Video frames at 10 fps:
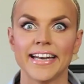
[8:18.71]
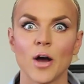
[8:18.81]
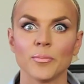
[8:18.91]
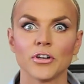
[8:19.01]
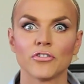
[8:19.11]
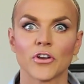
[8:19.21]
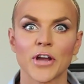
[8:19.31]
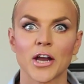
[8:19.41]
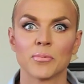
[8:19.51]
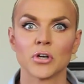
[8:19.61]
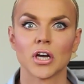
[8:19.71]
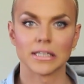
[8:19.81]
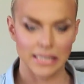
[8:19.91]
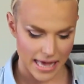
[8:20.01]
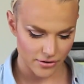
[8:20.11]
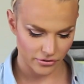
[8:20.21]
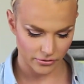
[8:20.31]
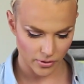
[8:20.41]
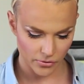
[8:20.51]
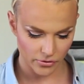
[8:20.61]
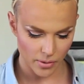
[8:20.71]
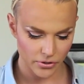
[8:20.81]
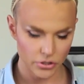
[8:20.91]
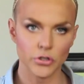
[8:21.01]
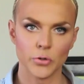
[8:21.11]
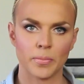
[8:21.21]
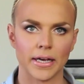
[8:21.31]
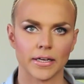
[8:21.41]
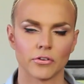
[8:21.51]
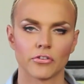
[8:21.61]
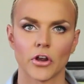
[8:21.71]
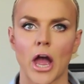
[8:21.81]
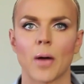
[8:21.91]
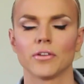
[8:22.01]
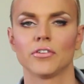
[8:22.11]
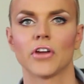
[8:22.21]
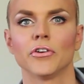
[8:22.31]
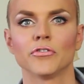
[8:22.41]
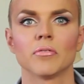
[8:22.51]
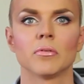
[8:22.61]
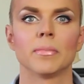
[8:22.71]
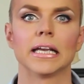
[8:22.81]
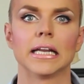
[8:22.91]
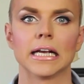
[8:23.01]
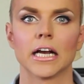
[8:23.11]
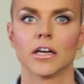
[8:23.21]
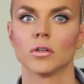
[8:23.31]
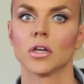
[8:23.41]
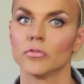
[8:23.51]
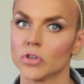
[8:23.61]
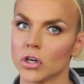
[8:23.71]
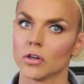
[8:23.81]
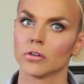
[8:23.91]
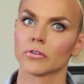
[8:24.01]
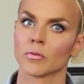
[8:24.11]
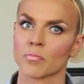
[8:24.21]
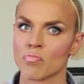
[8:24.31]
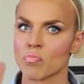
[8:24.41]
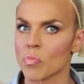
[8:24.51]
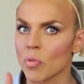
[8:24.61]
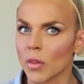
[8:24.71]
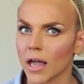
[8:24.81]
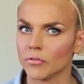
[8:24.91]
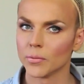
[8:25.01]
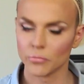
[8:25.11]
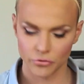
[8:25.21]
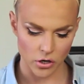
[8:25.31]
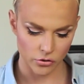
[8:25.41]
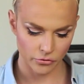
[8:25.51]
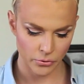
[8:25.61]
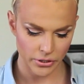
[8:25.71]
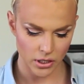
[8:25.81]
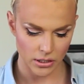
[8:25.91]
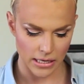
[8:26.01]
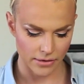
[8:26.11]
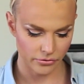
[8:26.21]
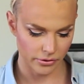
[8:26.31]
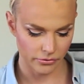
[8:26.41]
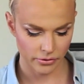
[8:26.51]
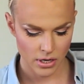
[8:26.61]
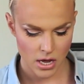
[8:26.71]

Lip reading: Now I'm going to show you how to put on lashes. I'm going to start with a new pair to show you how it's done from the beginning. I know a lot of girls have some struggles putting on lashes.